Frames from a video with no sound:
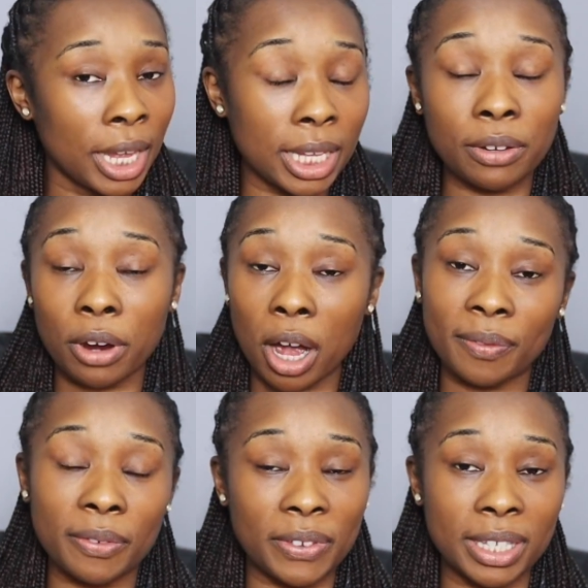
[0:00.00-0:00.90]
and there are
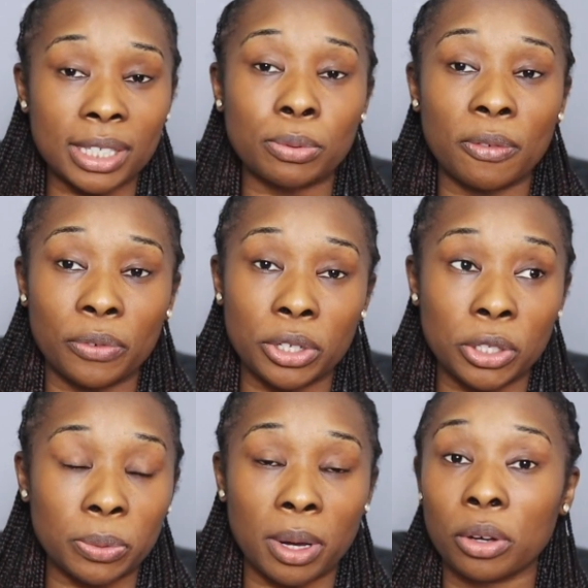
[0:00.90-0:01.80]
other things to
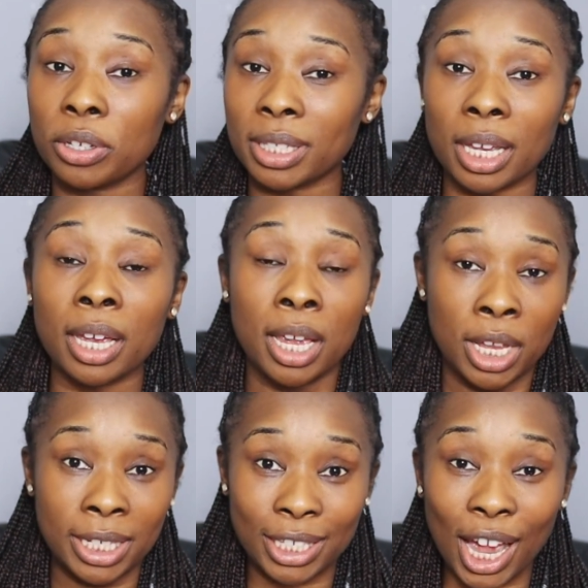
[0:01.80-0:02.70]
avoid as well, because the
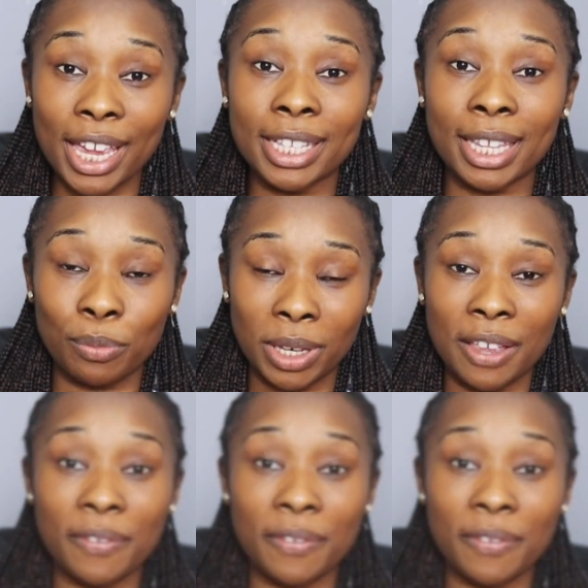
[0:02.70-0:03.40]
diet that we